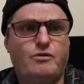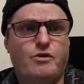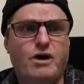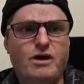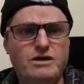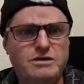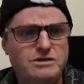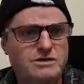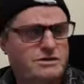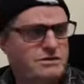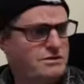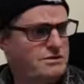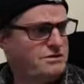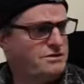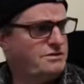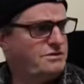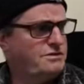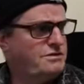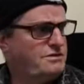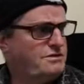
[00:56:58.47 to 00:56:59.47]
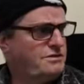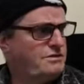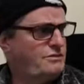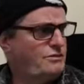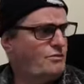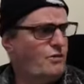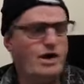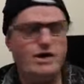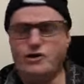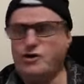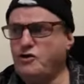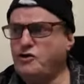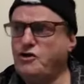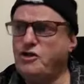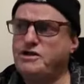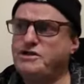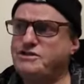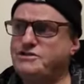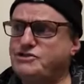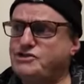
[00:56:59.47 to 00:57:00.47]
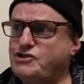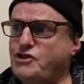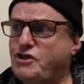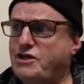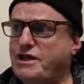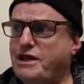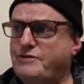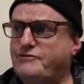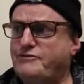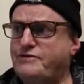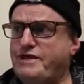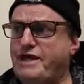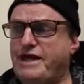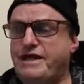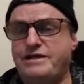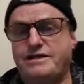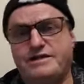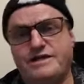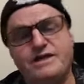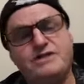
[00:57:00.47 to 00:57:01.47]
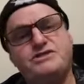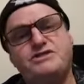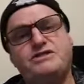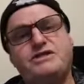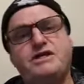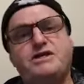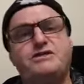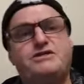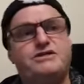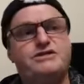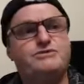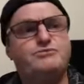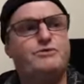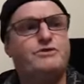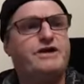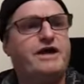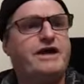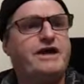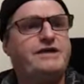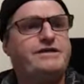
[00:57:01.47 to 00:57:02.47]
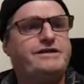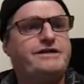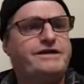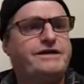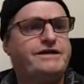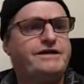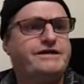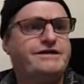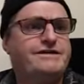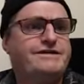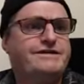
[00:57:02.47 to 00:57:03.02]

What? Wait I didn't sign up for that. Yes, you did. Just put your hand in the air.